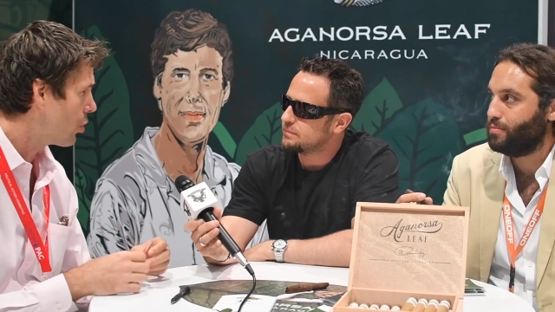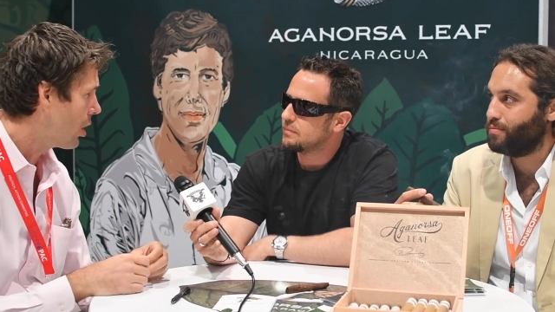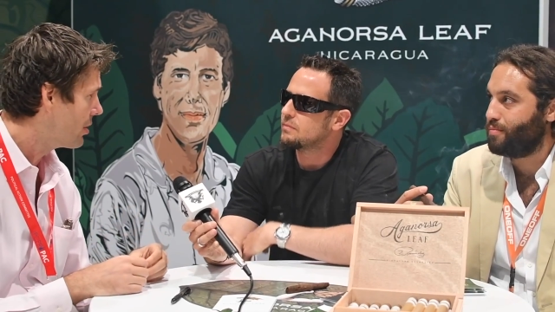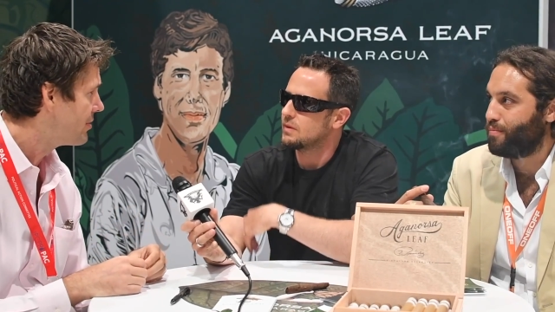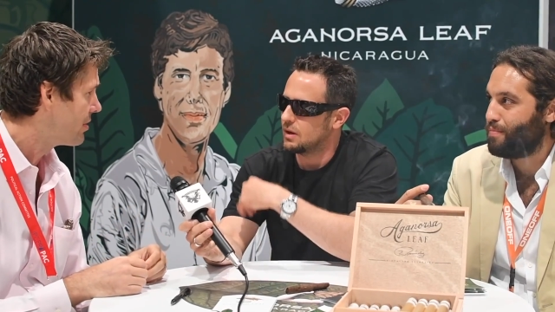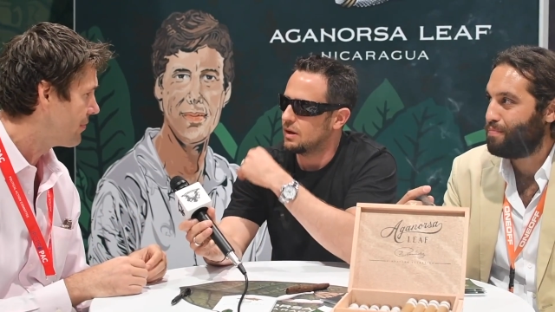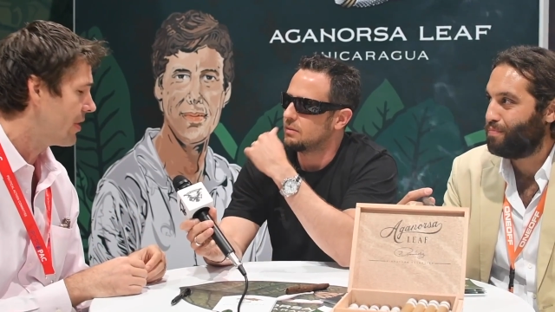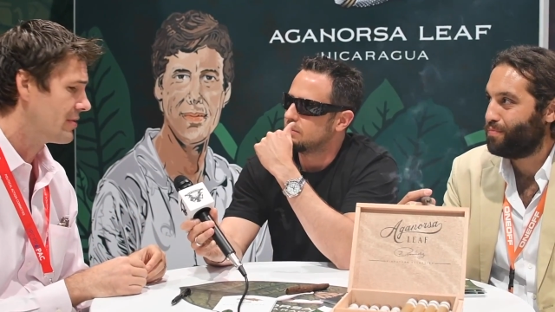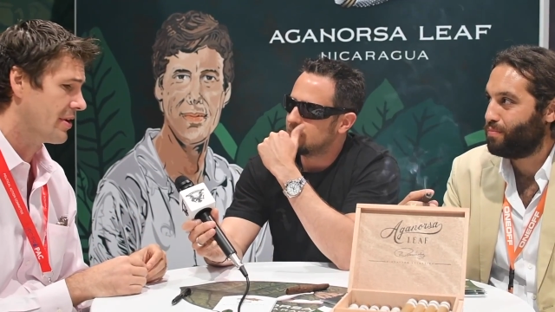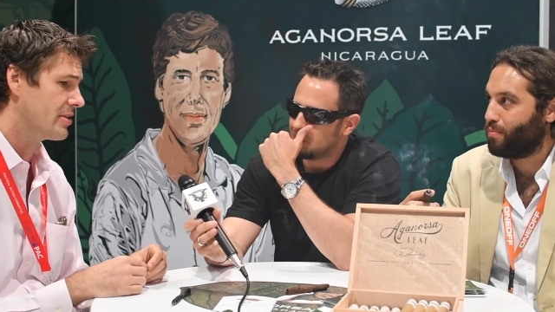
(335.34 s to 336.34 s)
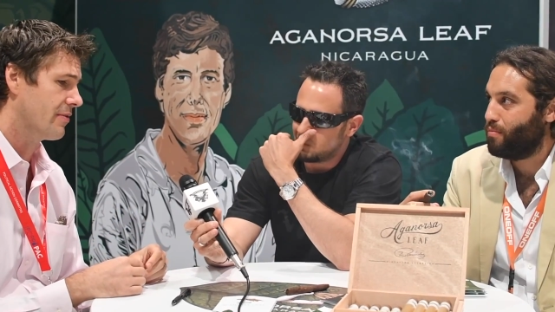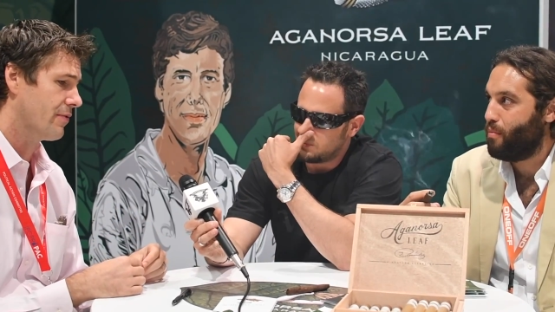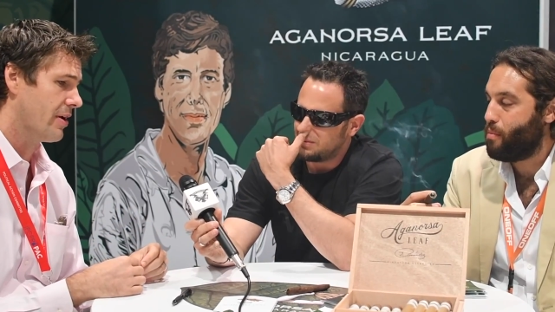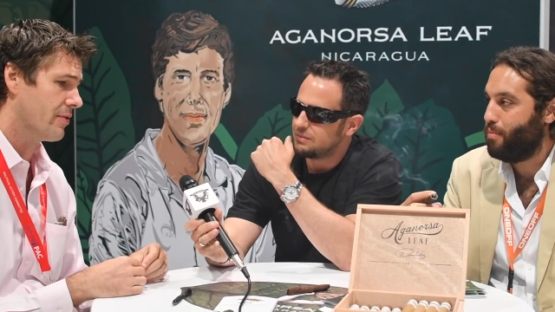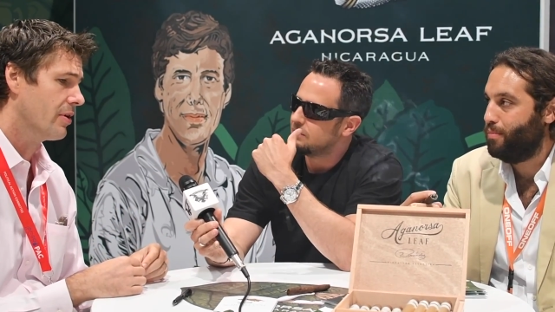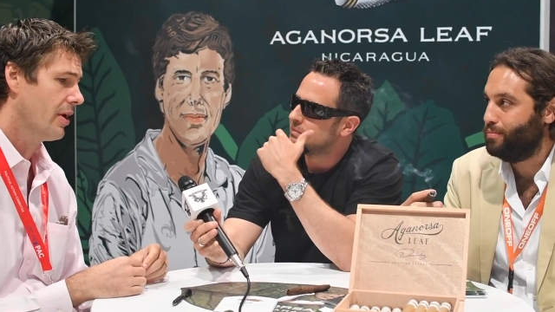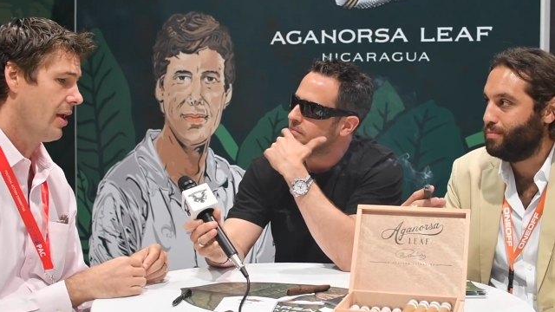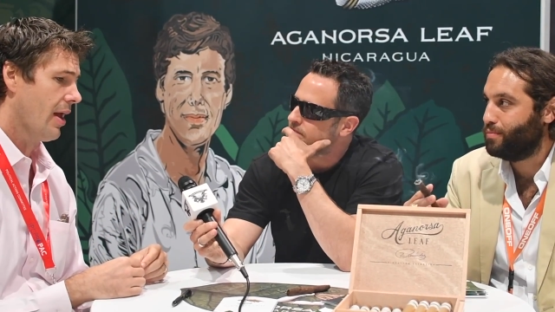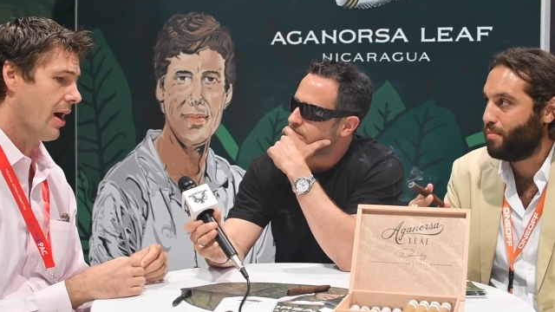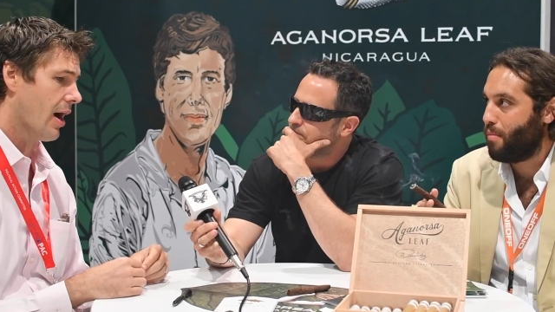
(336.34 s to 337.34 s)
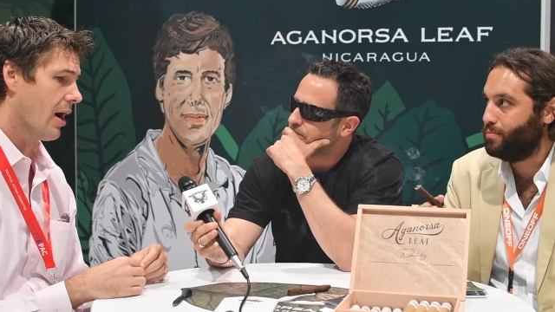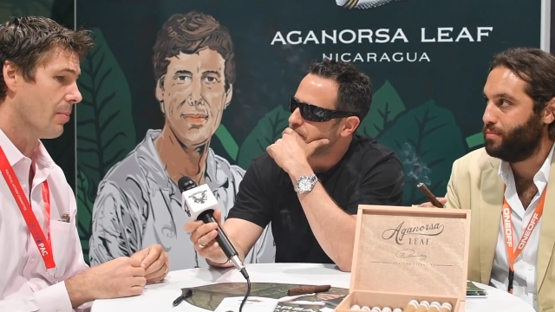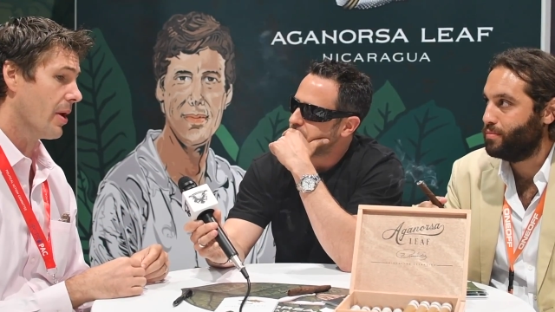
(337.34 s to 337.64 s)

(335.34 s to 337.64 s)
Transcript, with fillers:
Speaker 1: quality to the yeah. taste and flavor. Uh,